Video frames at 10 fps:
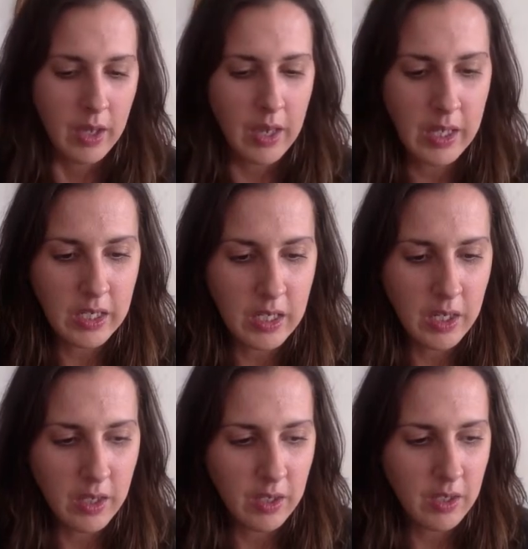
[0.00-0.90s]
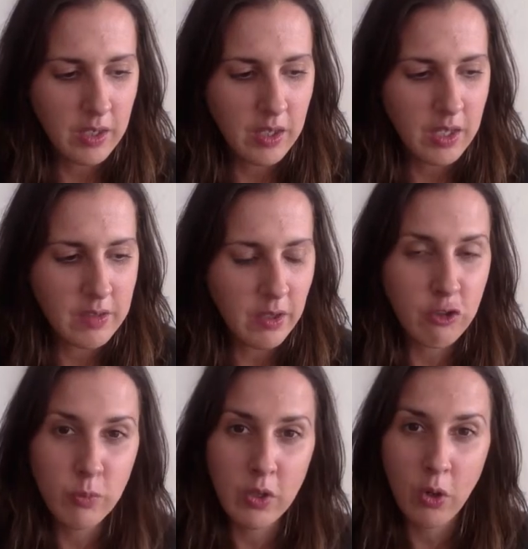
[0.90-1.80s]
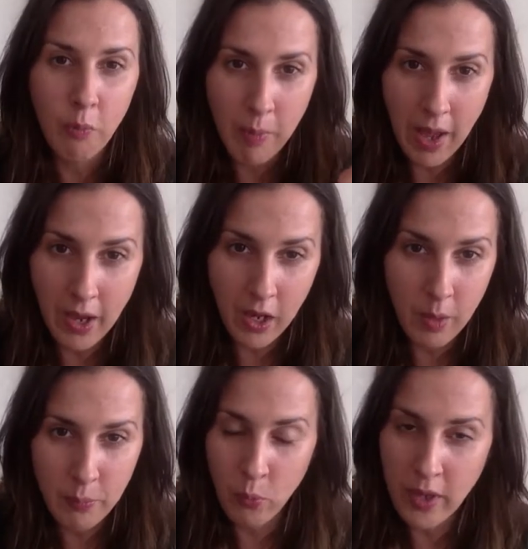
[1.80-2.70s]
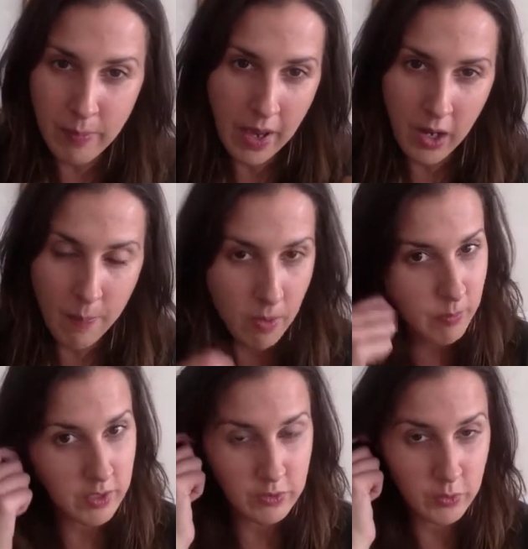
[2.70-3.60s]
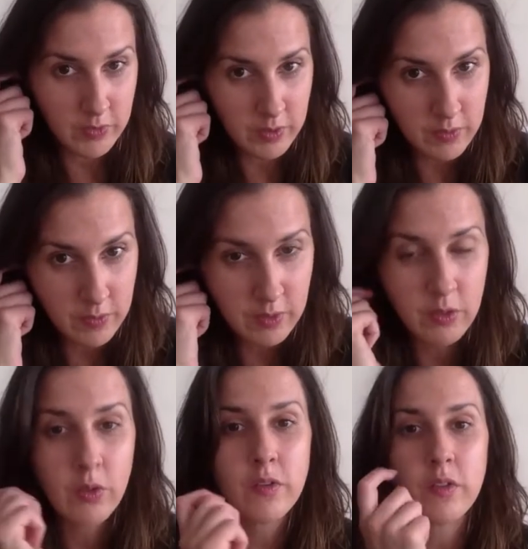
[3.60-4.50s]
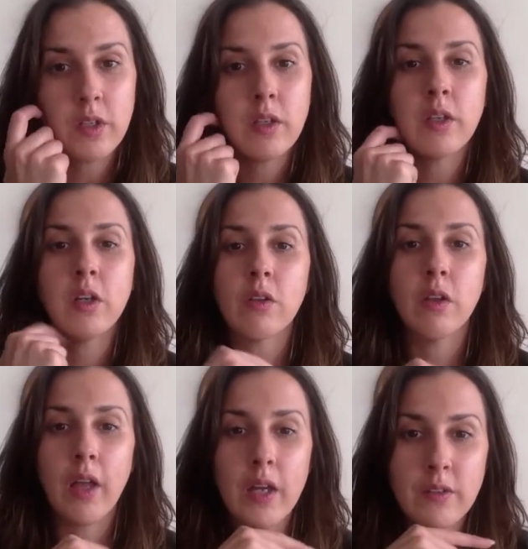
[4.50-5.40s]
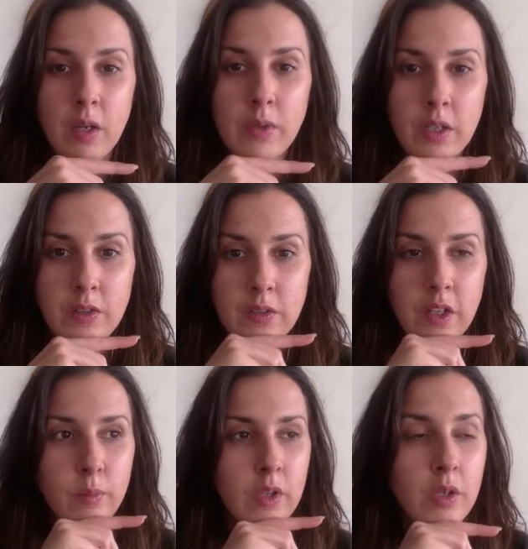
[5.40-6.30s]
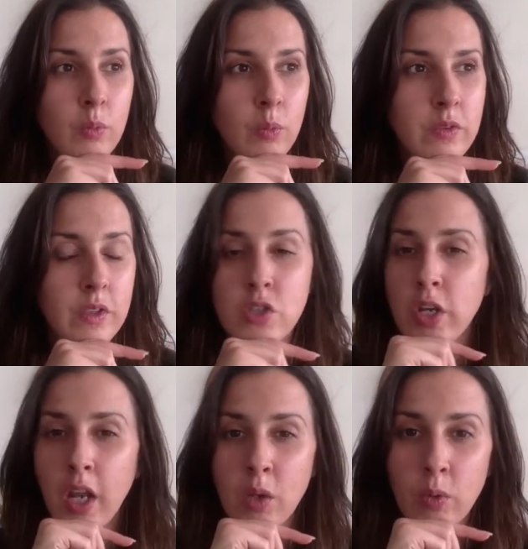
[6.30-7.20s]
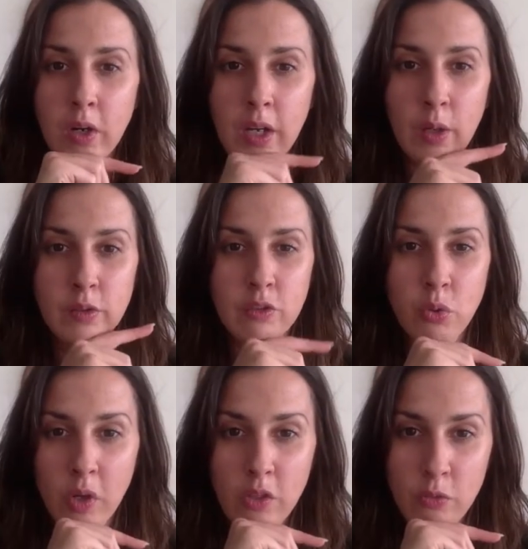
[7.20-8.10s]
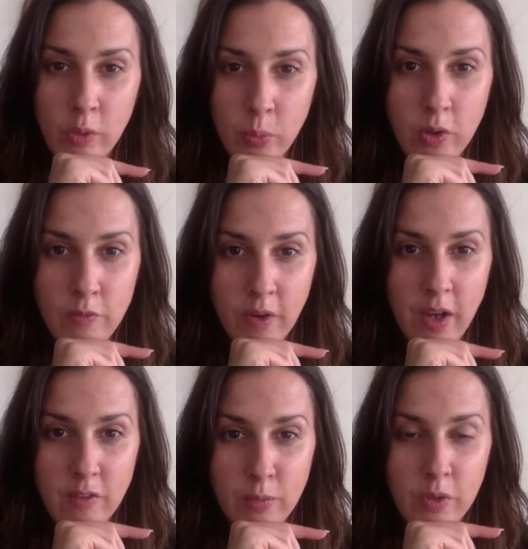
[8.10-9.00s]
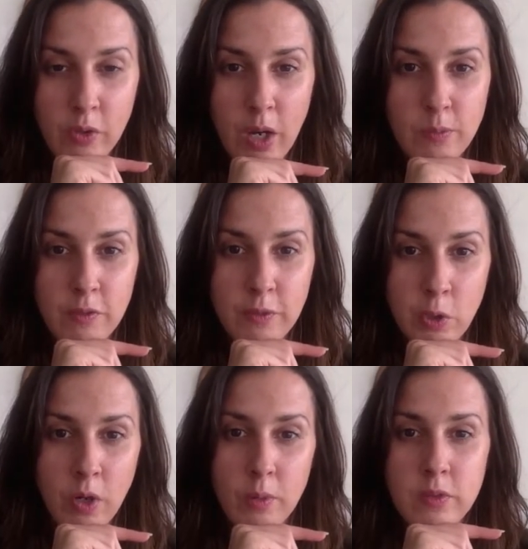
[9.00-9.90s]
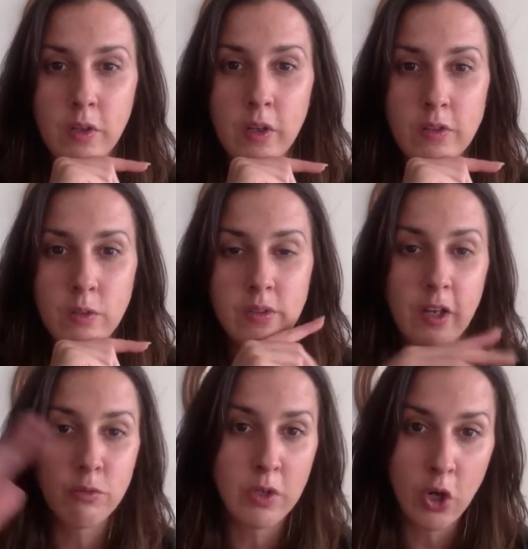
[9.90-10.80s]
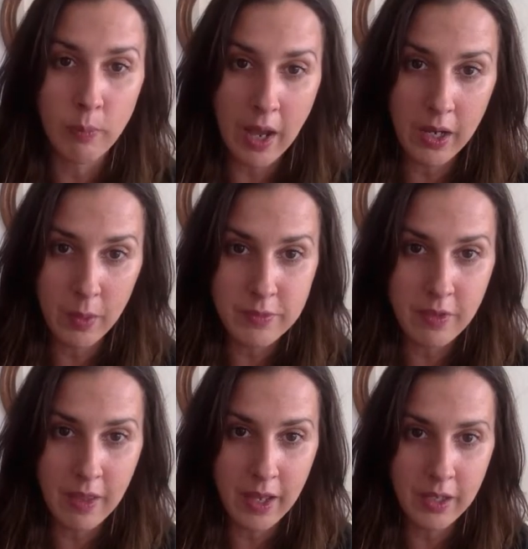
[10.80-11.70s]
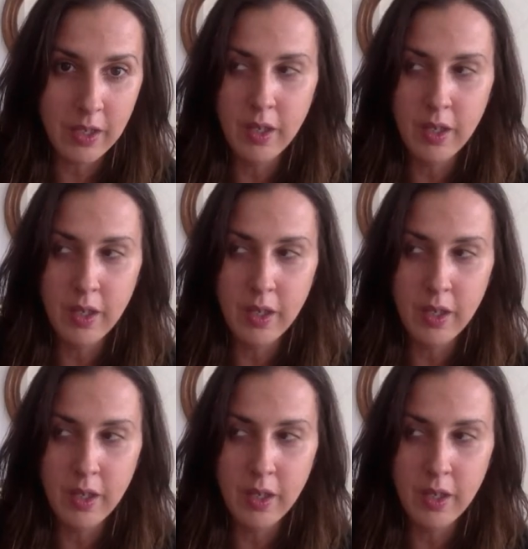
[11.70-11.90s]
And he tells me to go way back up on my doses. He looks at, the last time he had seen me was in January. I was at 23.5 milligrams of phenobarbital. So he tells me to go back up to that.